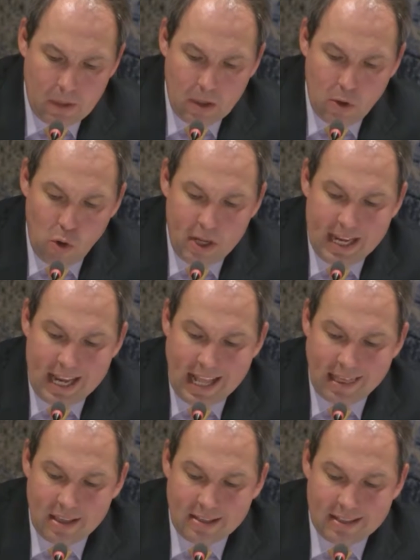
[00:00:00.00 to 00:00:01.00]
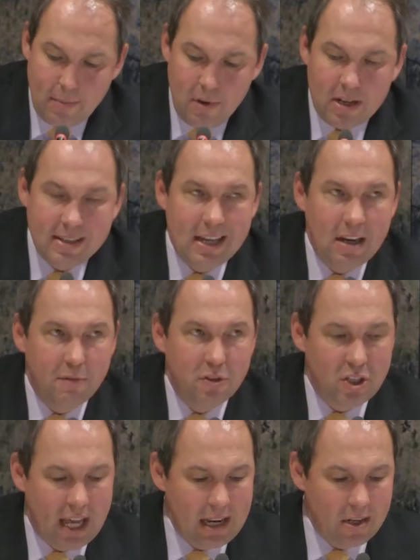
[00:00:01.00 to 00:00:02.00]
looking at the similar set of
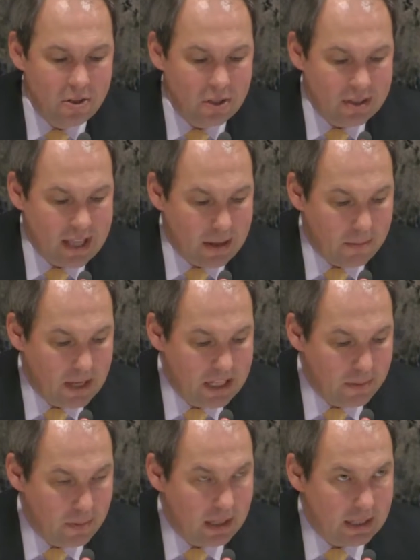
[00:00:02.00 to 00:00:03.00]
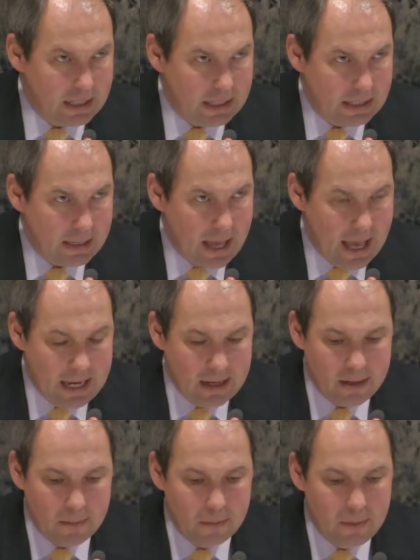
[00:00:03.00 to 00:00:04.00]
challenges that peace building
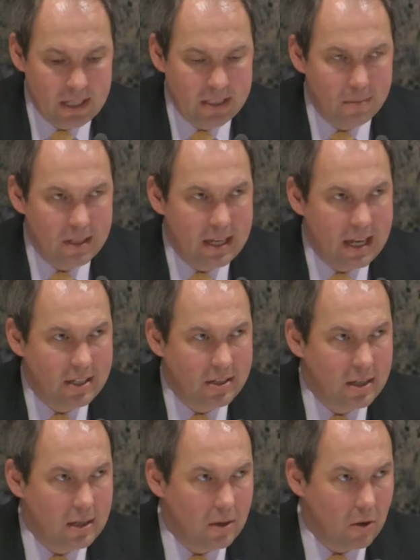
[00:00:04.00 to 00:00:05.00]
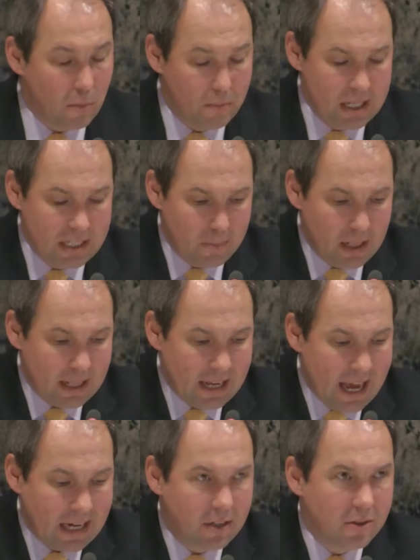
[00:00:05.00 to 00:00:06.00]
and peace mediation or peace building
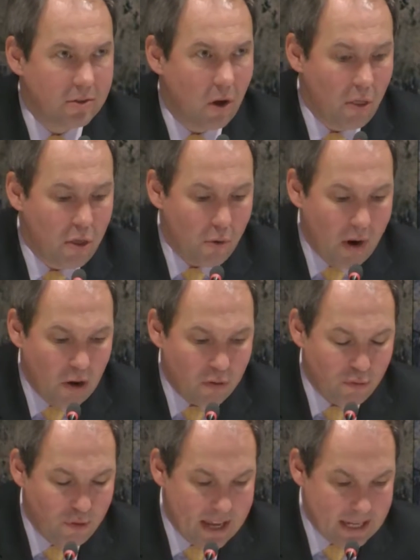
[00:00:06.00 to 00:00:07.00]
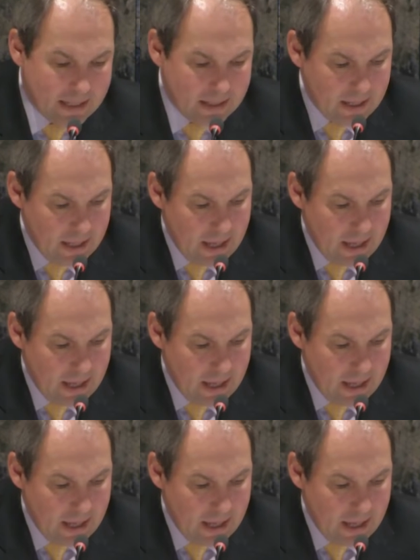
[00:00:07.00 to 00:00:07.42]
actors on the ground face,